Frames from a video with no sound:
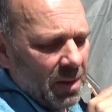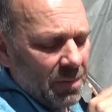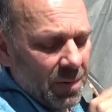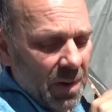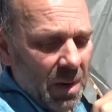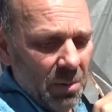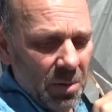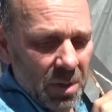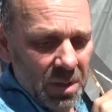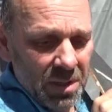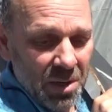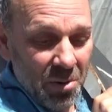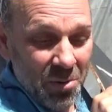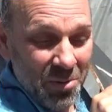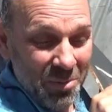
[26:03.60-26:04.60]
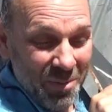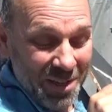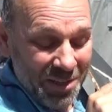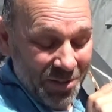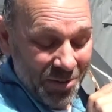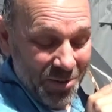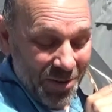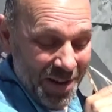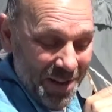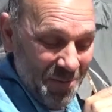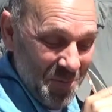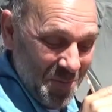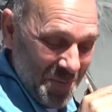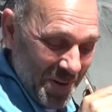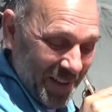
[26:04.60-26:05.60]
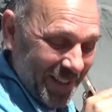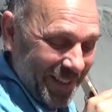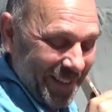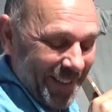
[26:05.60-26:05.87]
forgot where I was going with my story, but